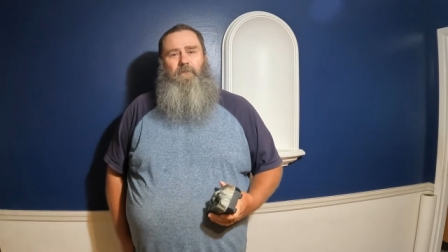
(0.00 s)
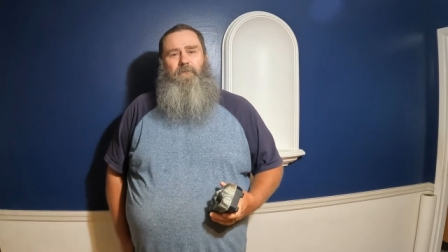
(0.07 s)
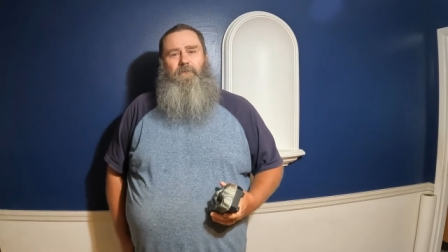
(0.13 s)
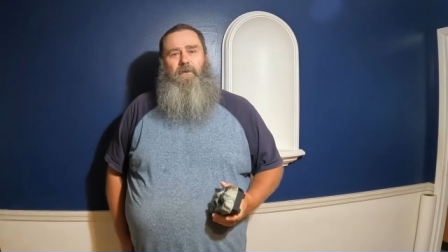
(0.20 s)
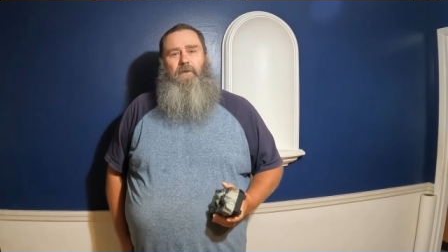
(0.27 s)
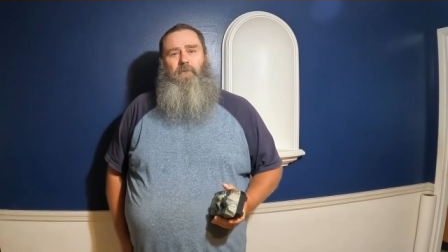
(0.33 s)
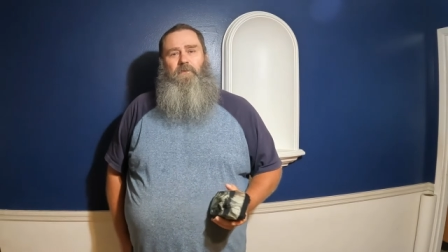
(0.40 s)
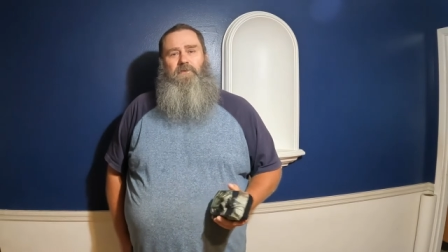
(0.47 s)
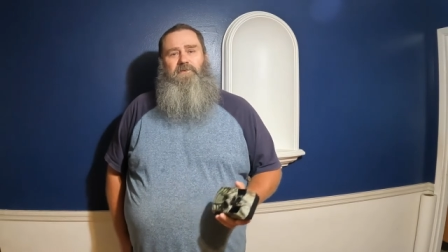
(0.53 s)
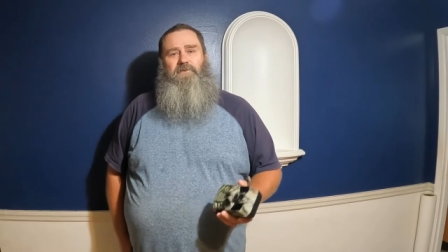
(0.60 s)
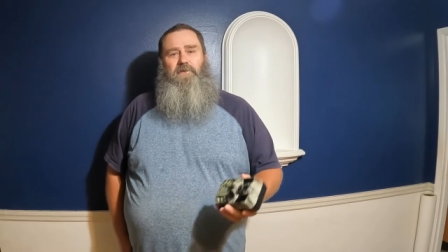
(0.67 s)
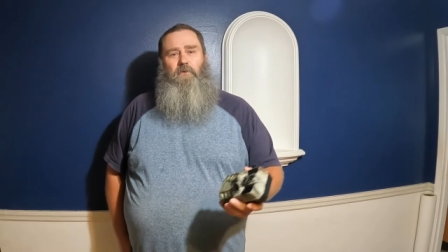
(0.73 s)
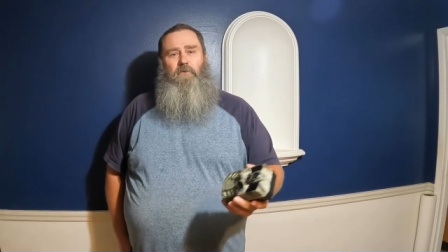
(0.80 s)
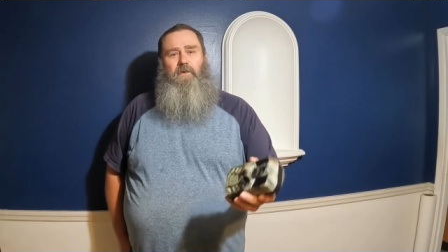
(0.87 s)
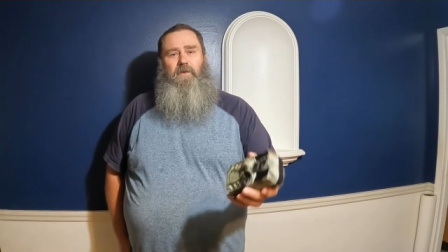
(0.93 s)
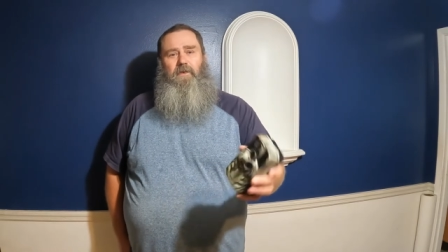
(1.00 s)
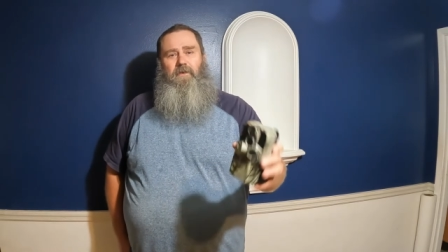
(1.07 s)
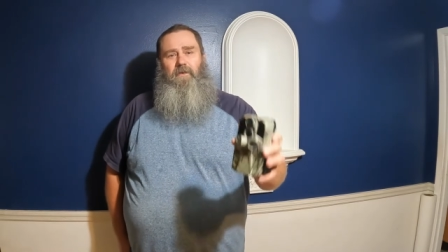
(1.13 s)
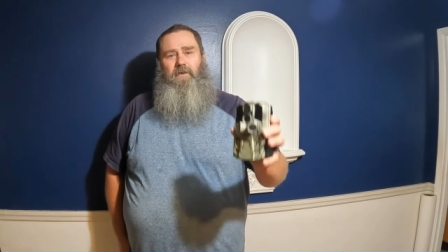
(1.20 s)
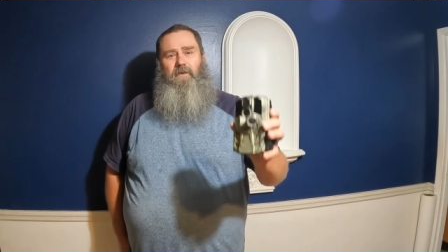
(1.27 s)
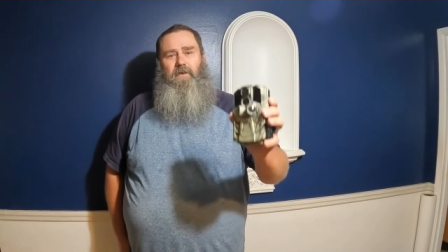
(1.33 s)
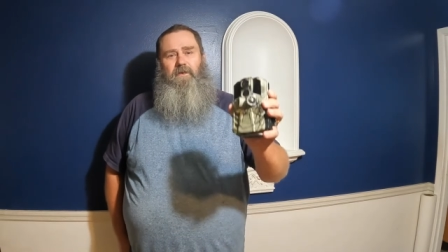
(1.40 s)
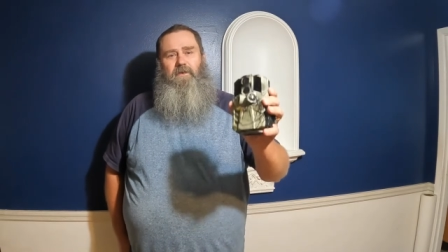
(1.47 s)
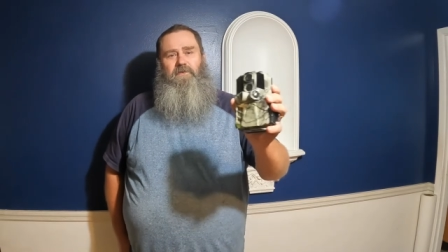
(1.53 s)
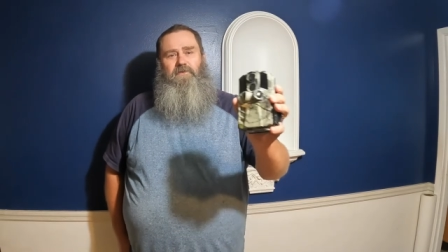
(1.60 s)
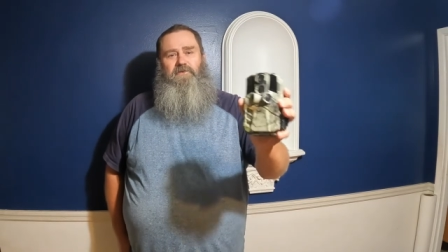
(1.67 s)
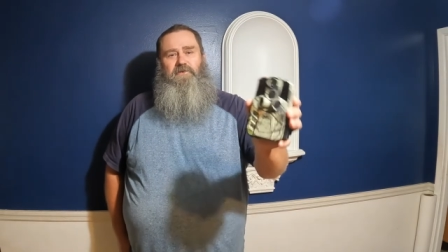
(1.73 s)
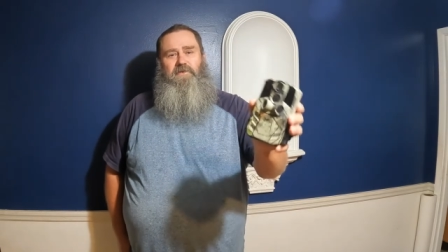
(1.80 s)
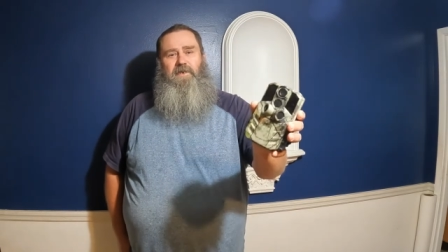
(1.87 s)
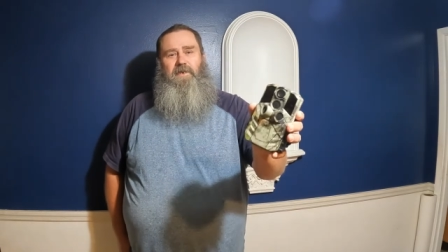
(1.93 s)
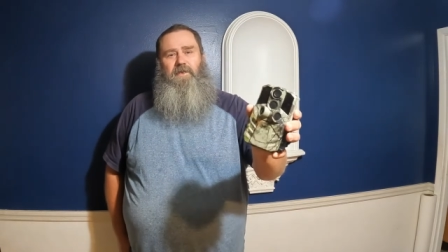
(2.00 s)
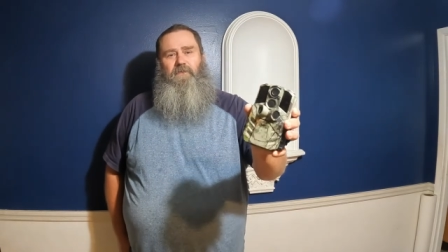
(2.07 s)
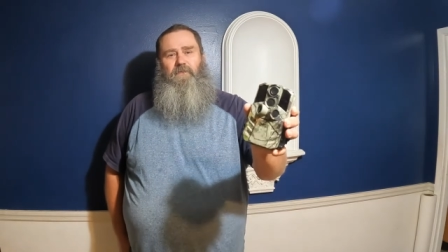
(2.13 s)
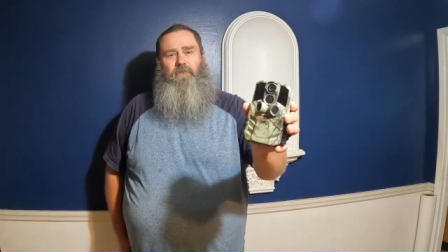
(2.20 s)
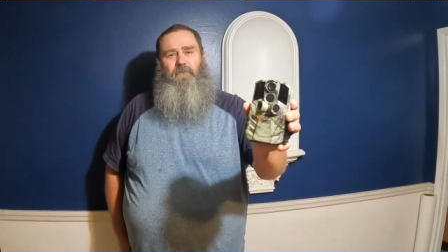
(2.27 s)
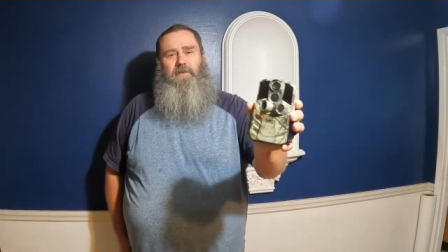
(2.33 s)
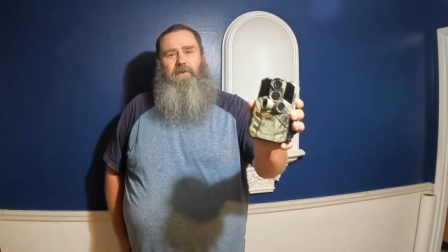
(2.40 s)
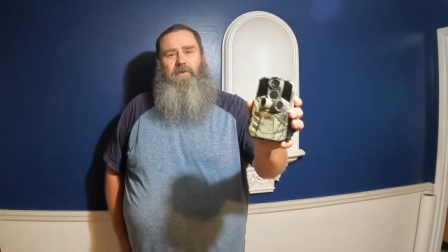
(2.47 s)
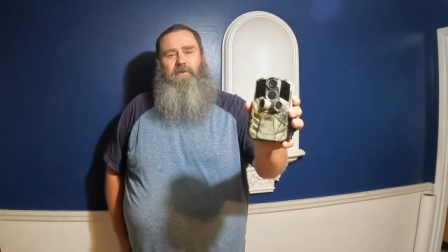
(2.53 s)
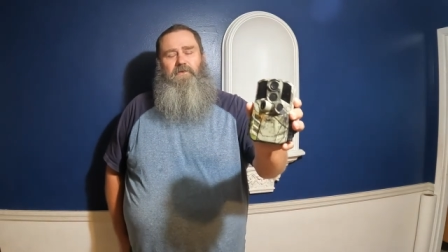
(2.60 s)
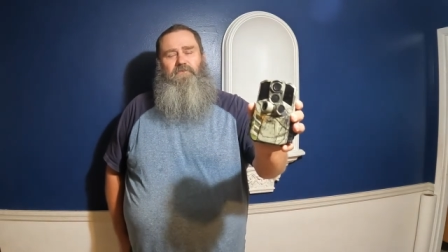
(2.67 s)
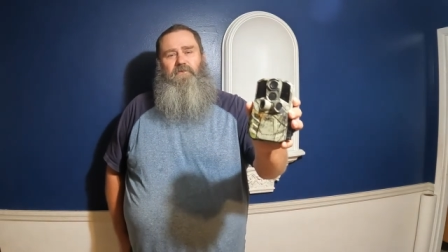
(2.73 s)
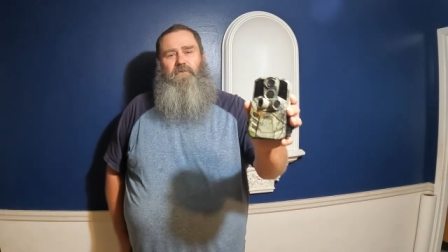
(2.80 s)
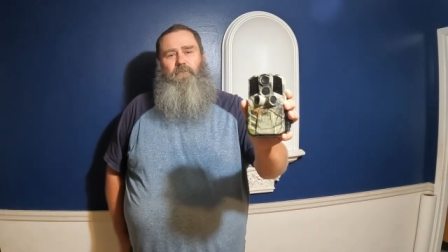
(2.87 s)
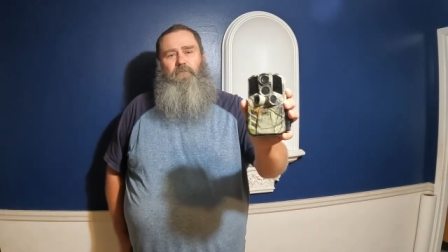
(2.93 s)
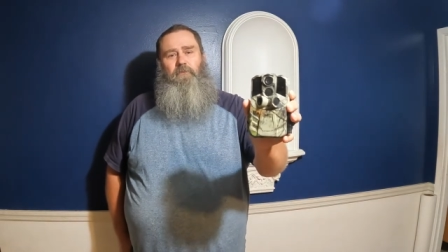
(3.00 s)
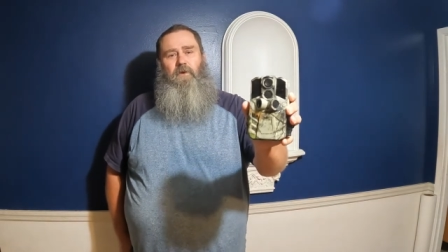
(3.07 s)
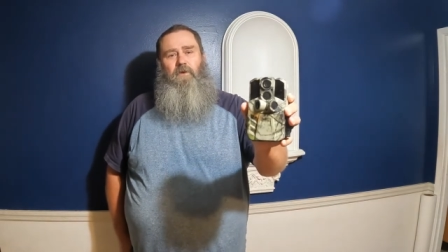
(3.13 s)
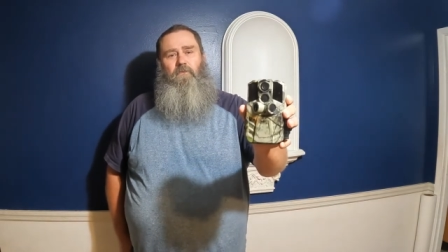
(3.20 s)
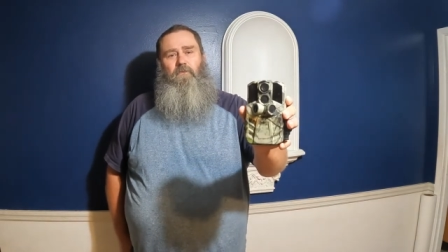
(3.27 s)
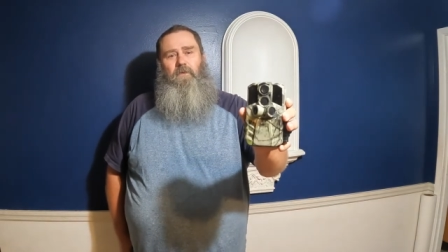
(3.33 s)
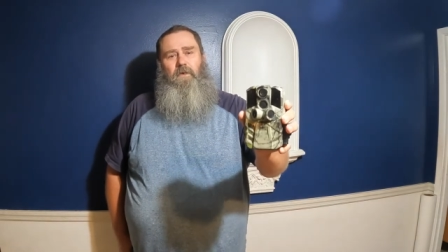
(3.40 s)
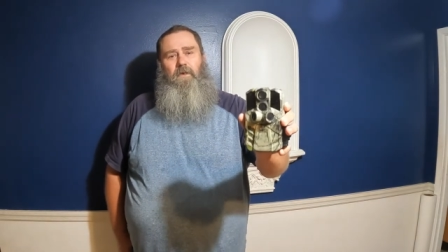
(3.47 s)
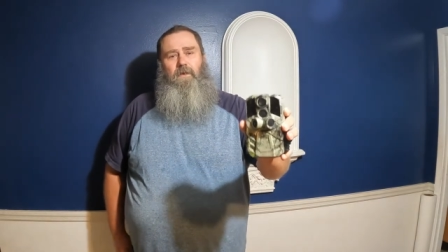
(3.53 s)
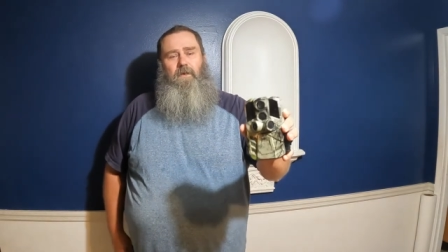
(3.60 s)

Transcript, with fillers: with the Wosoda G300 Pro.